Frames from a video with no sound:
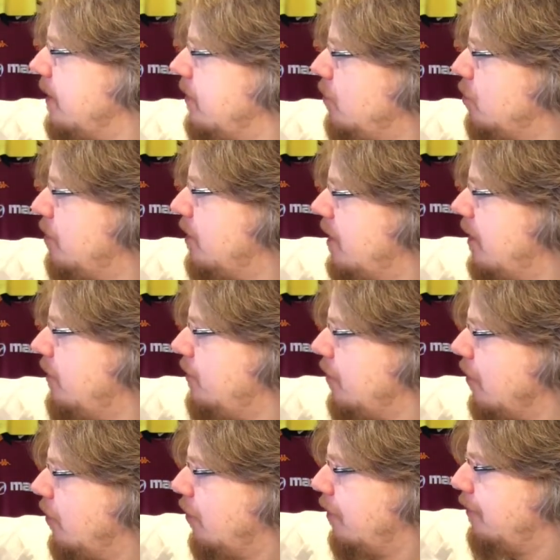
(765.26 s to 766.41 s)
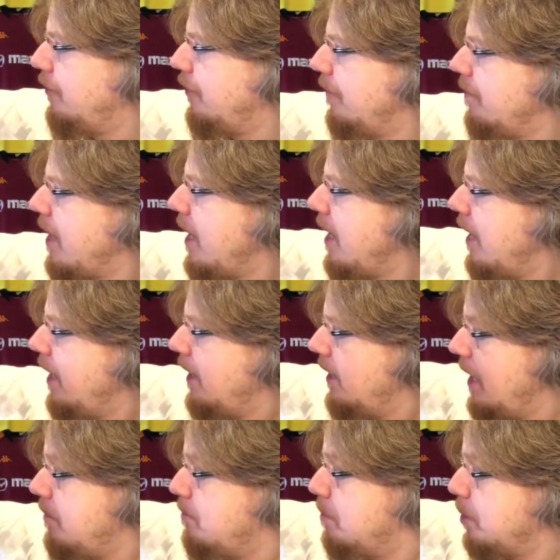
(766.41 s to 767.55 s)
took this off
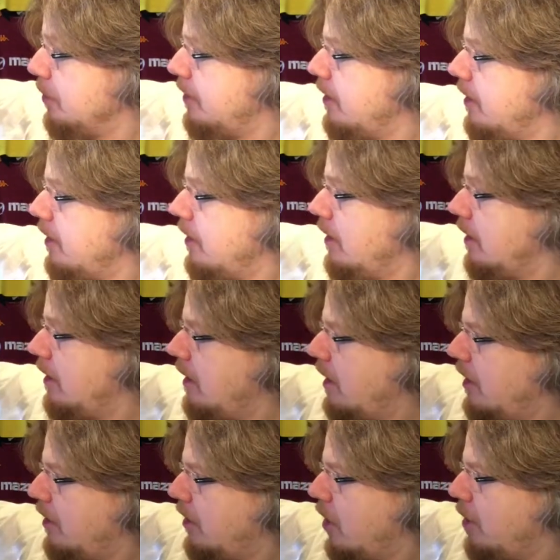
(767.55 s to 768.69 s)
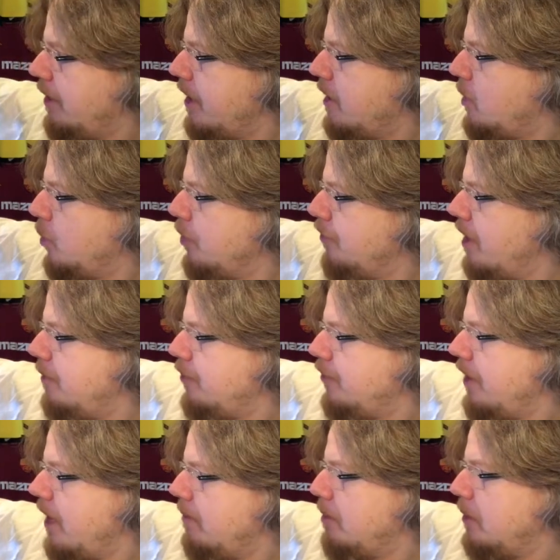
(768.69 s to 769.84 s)
they put the however the coat of arms of
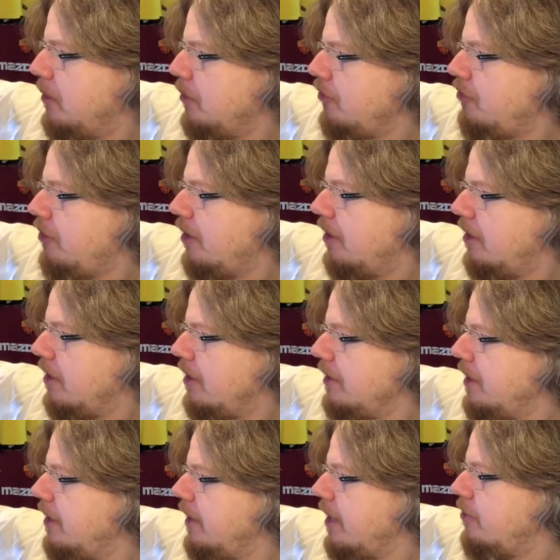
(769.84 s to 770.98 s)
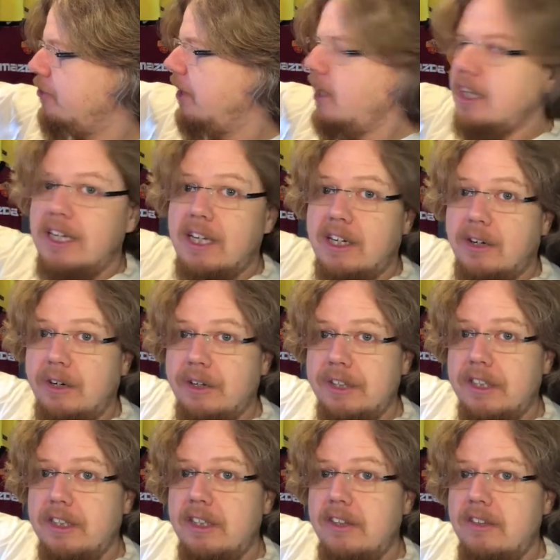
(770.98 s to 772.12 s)
Upper Austria on there, and I really like how they
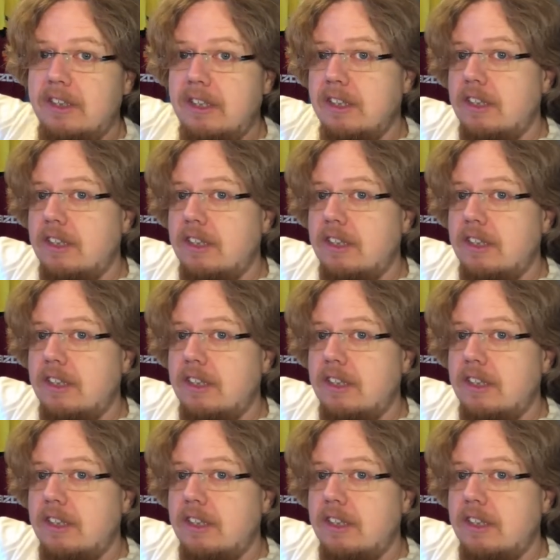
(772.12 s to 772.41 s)
did it here.